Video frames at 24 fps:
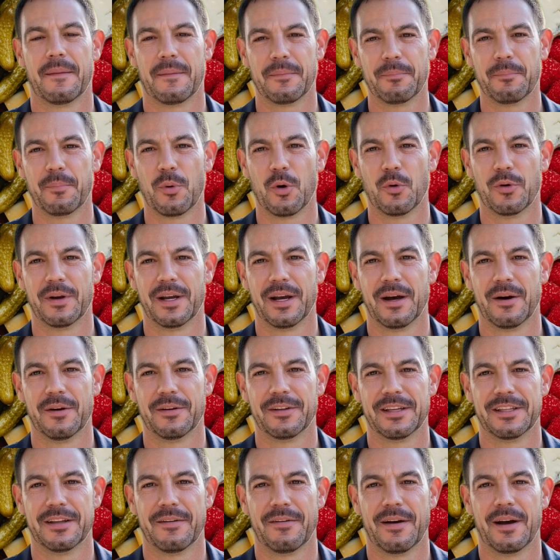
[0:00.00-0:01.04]
Bone Health
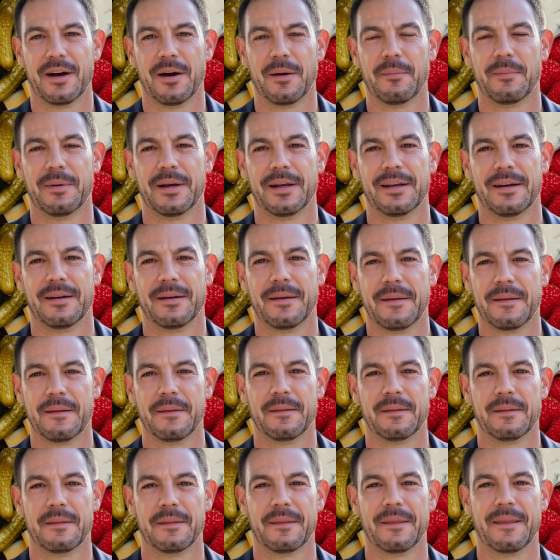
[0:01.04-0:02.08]
and Development.
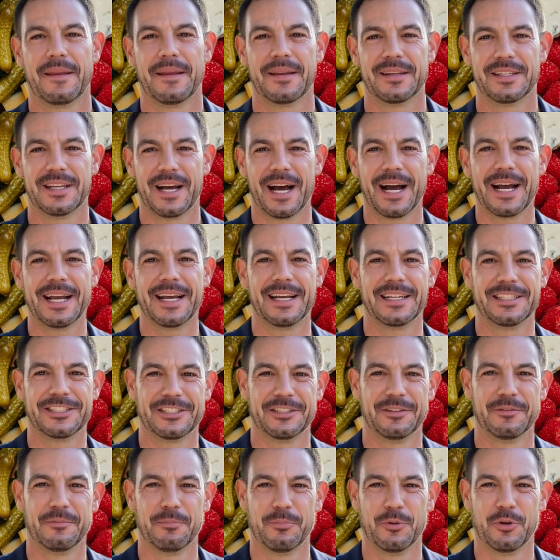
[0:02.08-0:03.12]

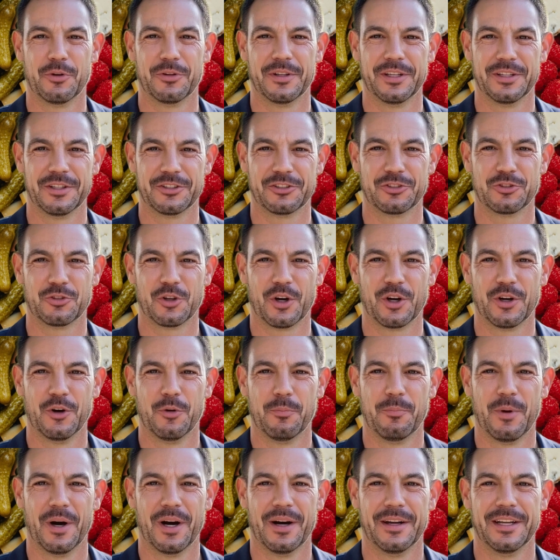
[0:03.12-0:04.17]
Diets building a stronger
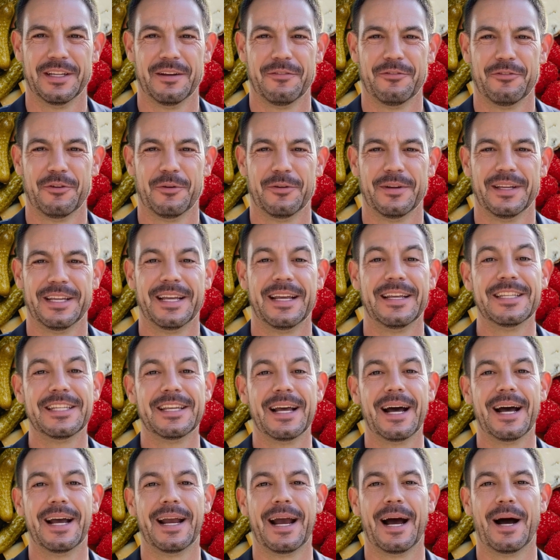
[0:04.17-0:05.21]
body from the
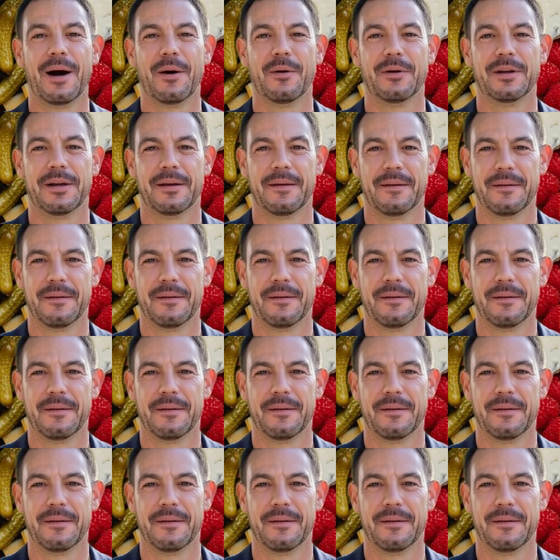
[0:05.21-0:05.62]
inside out.